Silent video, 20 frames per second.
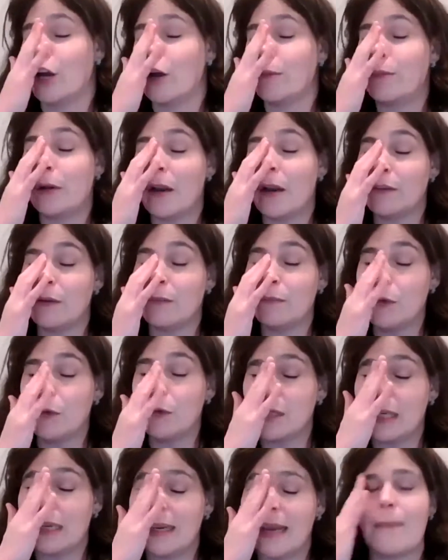could put on the
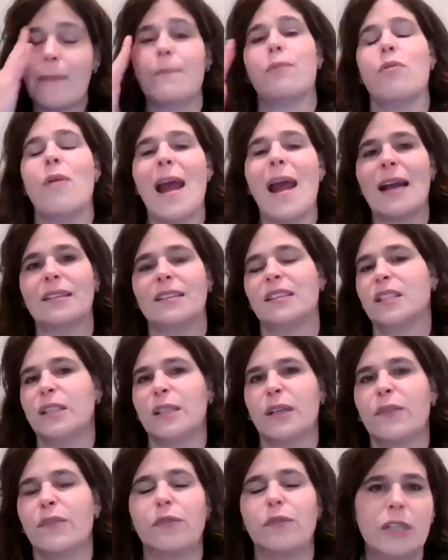music and practice
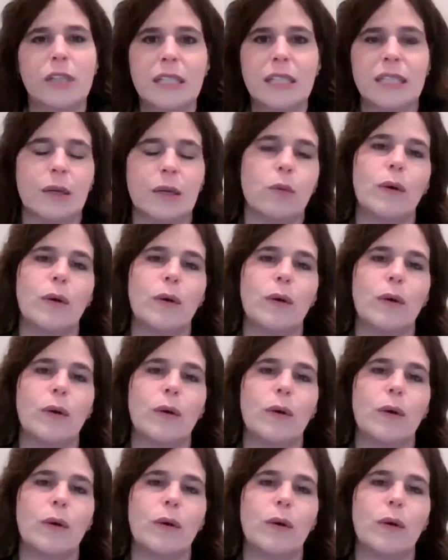freezing.